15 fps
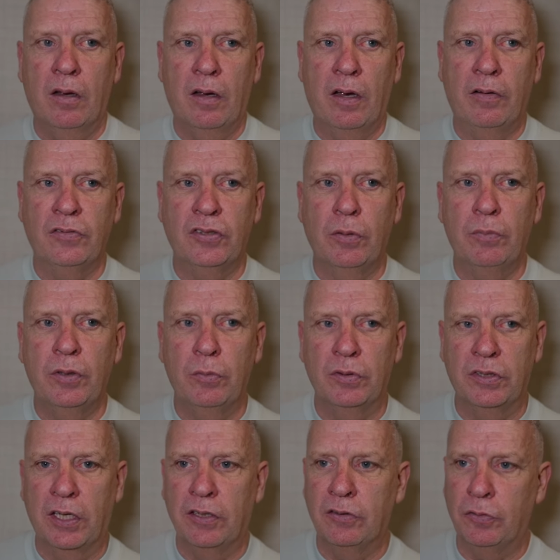If somebody was
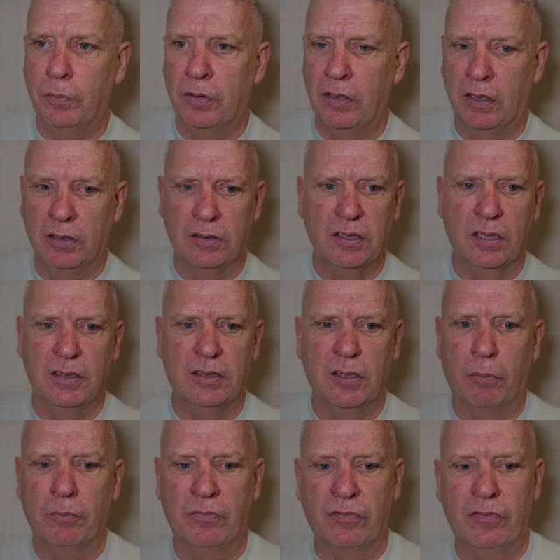said
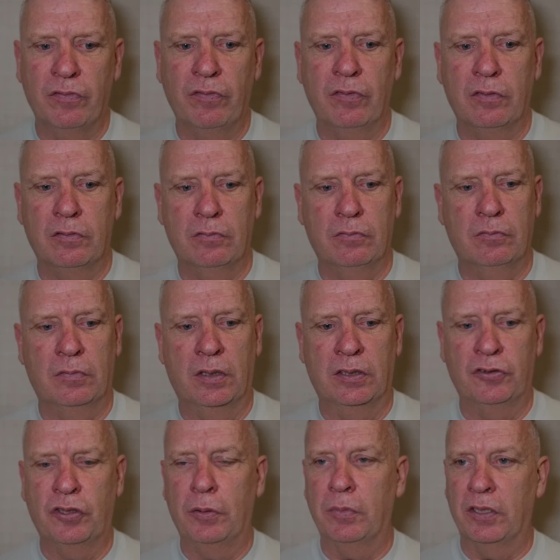something
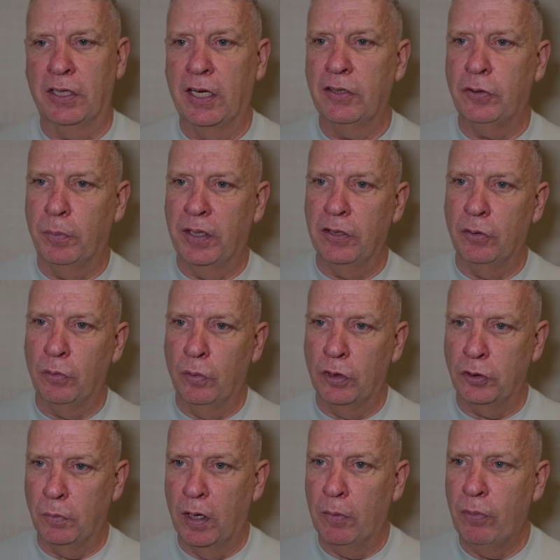extremely detrimental
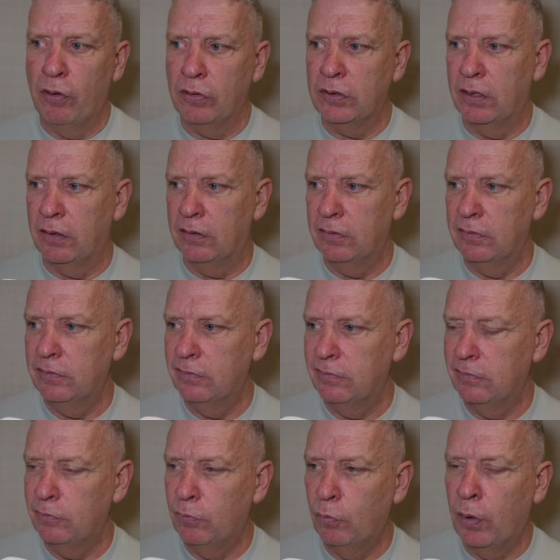towards my boxer,
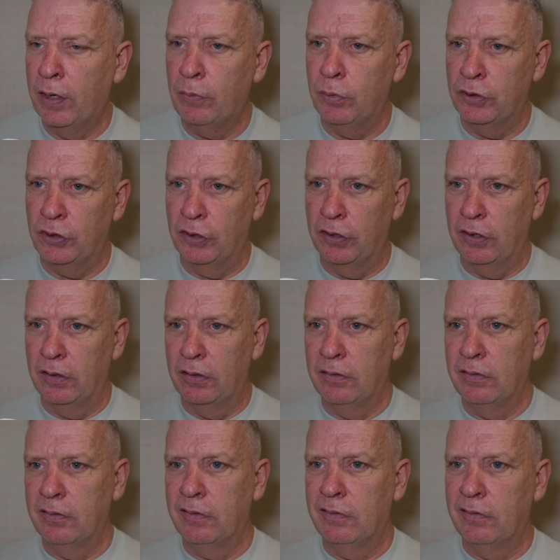why would you
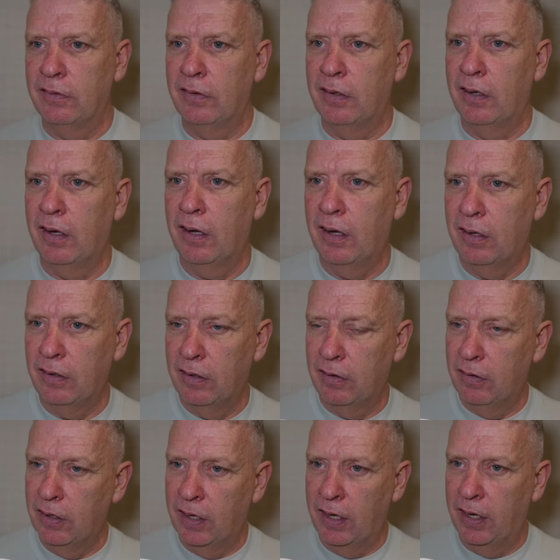
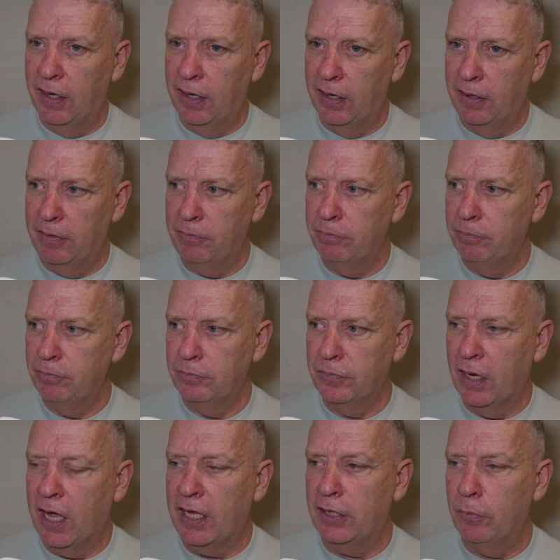hand
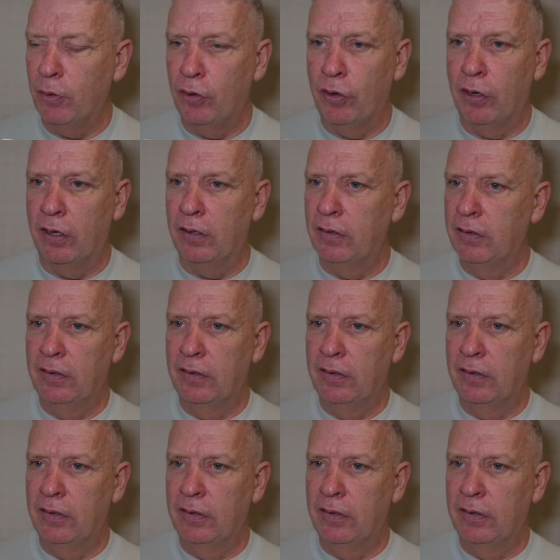them out